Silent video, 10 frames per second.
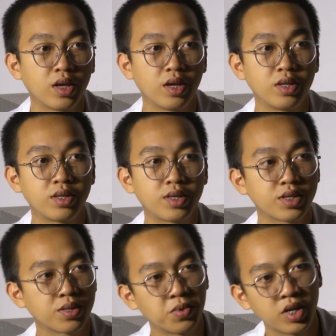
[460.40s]
and it
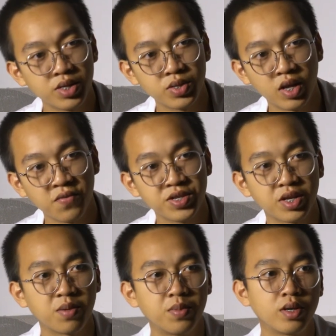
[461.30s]
doesn't relate to
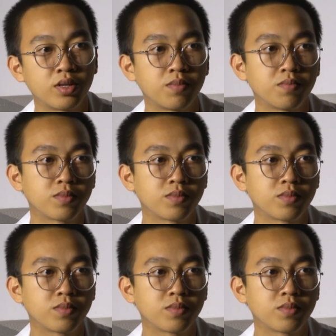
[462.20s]
lifestyle, but